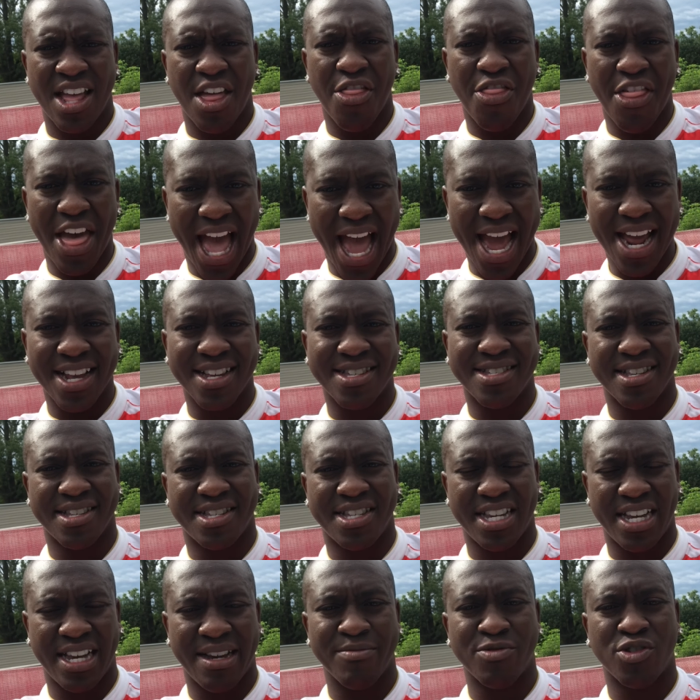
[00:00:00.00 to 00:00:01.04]
That is the
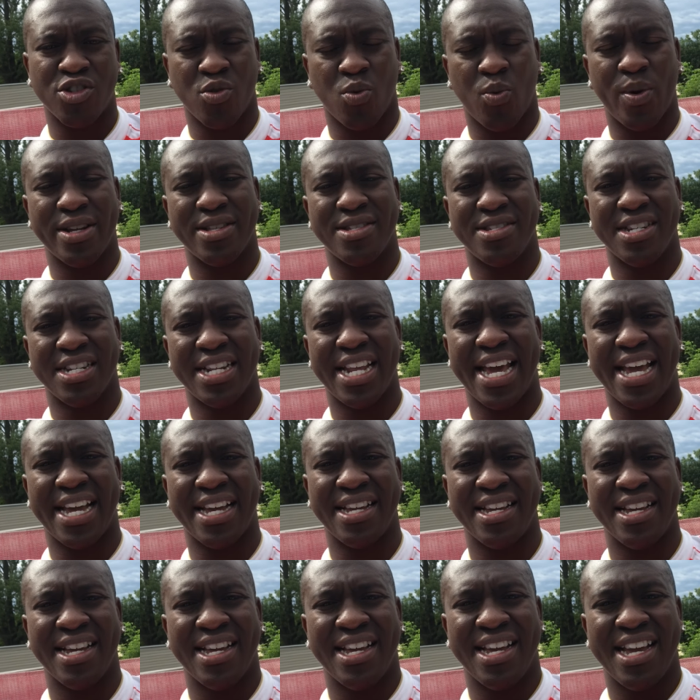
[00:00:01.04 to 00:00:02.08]
team to win
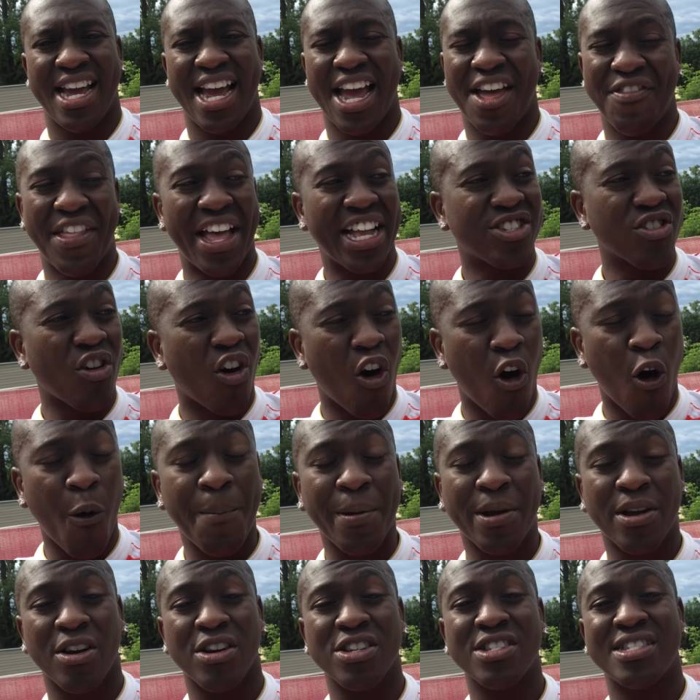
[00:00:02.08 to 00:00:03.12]
today. And that's all
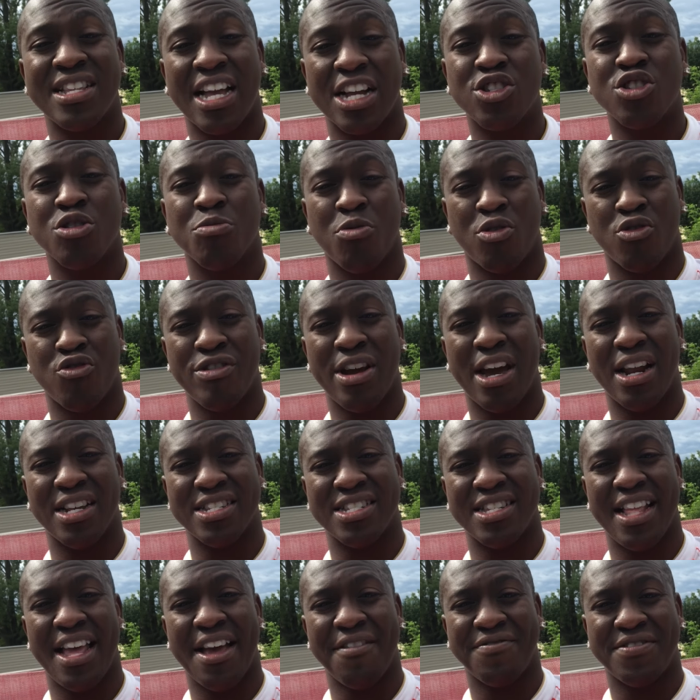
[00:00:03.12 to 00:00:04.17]
because Nacho Monreal
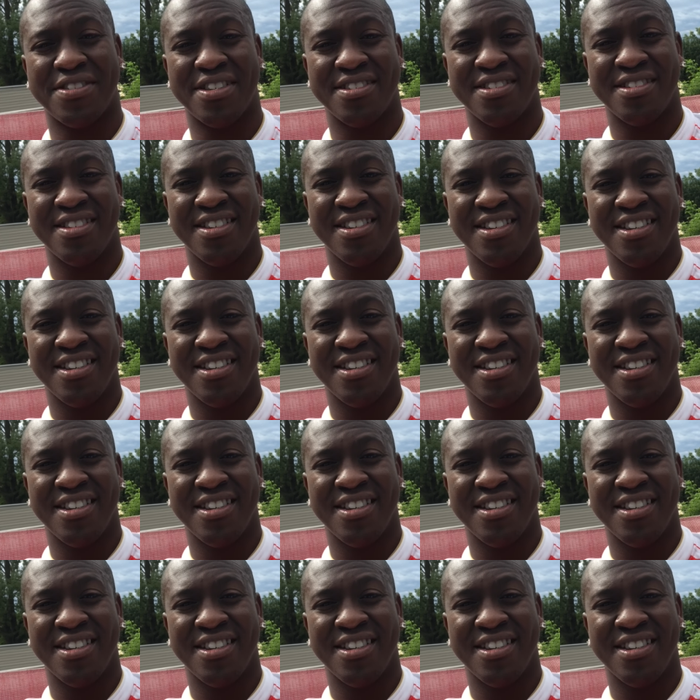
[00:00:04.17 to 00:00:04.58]
has left.